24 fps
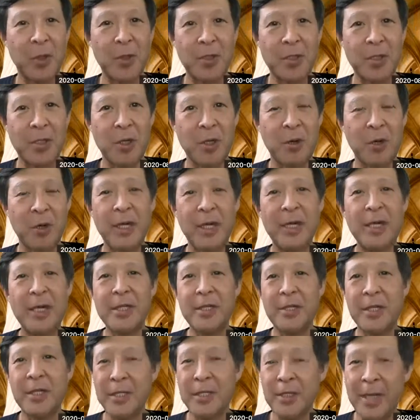So
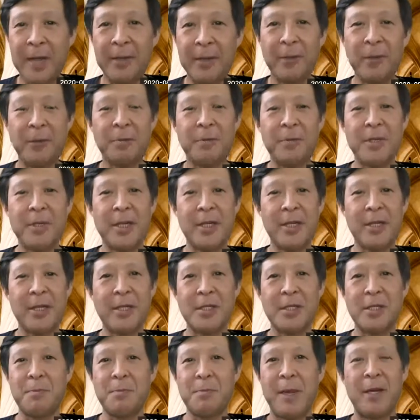the
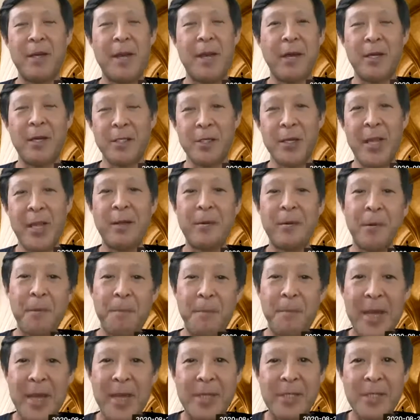standard
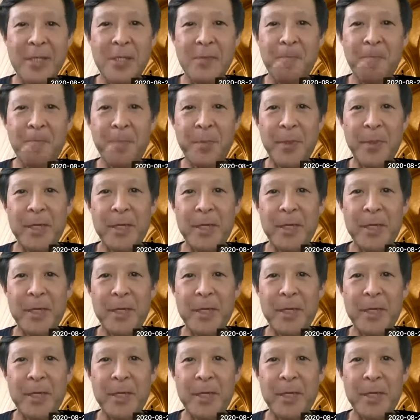pace